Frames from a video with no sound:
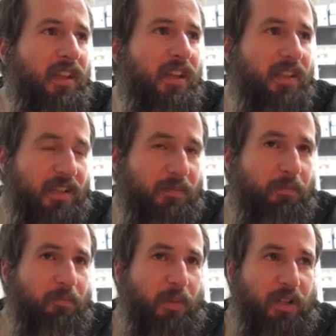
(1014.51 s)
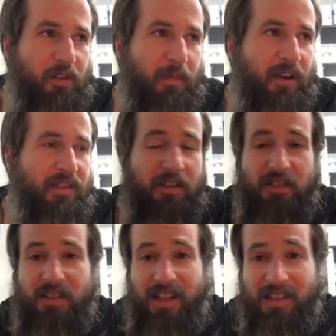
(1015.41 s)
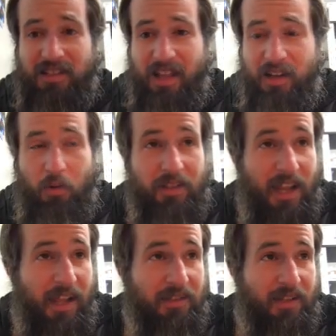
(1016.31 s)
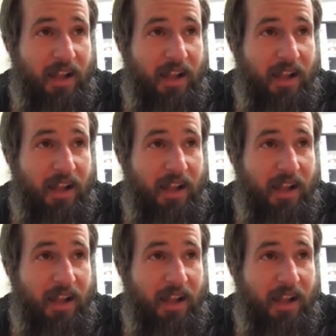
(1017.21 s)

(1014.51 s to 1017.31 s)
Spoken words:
in this particular meta-analysis lasted 91 days,